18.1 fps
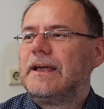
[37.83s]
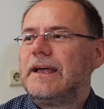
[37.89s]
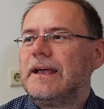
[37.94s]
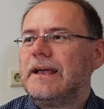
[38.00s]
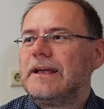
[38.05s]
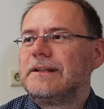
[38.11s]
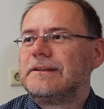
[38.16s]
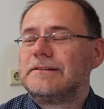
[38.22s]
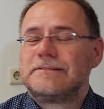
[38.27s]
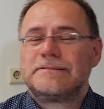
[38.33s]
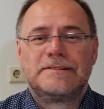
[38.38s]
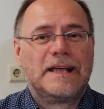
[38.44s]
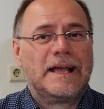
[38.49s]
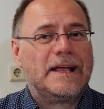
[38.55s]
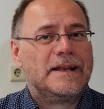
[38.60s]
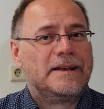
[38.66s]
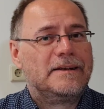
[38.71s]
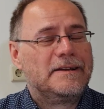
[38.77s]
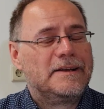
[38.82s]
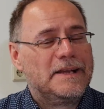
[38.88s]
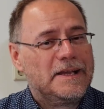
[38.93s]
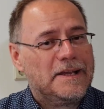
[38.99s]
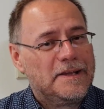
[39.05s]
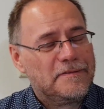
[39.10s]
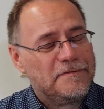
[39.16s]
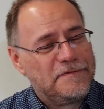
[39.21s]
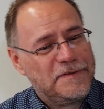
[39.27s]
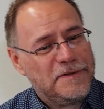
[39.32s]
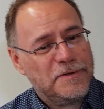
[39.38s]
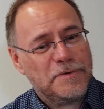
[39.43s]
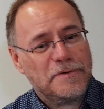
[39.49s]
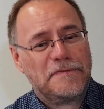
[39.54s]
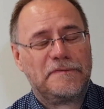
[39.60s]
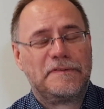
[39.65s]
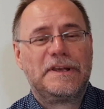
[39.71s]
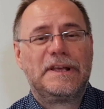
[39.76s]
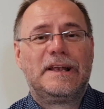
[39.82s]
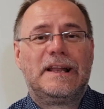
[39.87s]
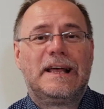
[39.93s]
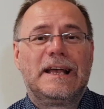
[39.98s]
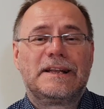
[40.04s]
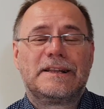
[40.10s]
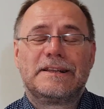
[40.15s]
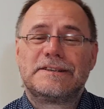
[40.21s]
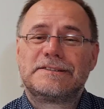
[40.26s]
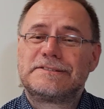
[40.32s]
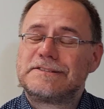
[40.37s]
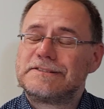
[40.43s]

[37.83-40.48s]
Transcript: And then if you feel like this